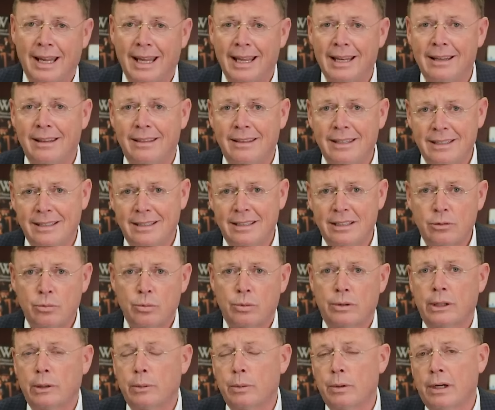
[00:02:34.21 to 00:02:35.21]
and this is
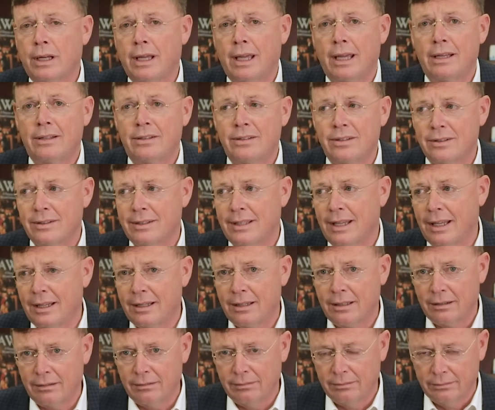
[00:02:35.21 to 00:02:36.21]
really where cases
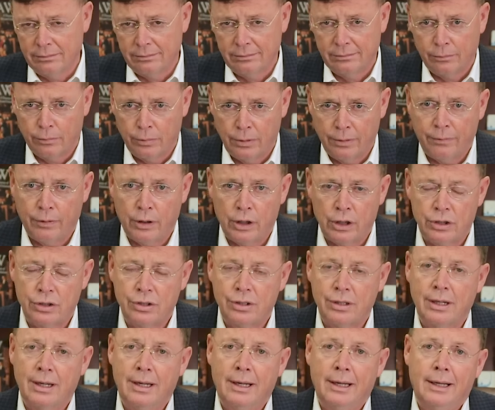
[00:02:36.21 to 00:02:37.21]
get
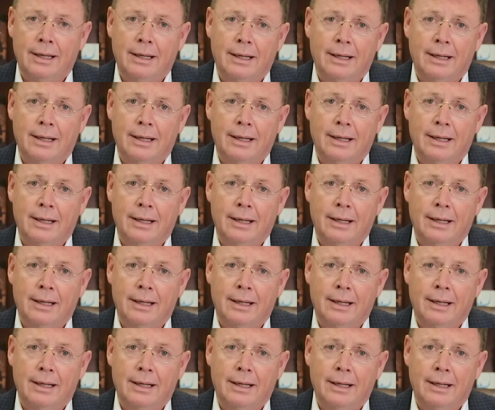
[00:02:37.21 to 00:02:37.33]
reversed.